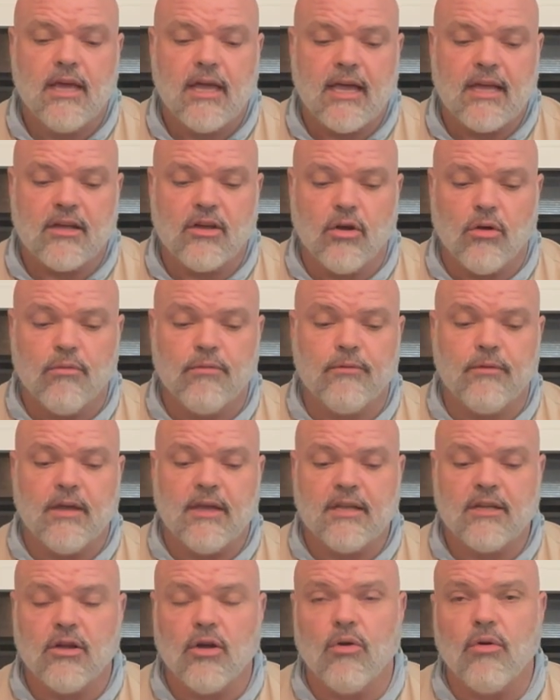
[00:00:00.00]
and
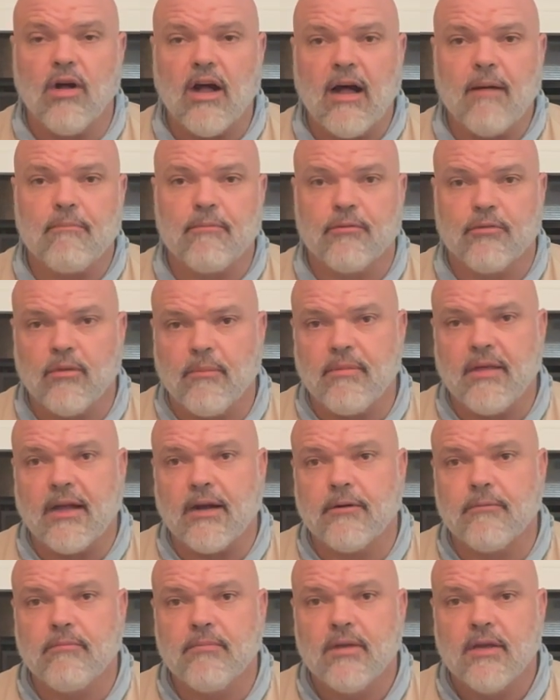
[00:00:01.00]
go up from
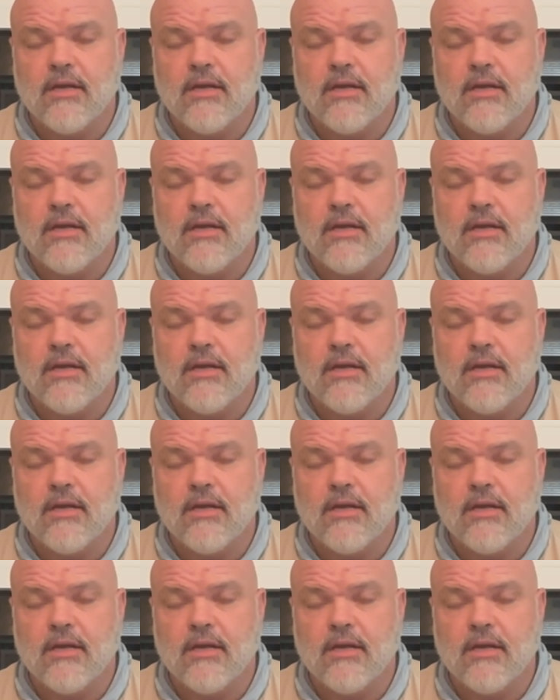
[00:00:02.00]
there.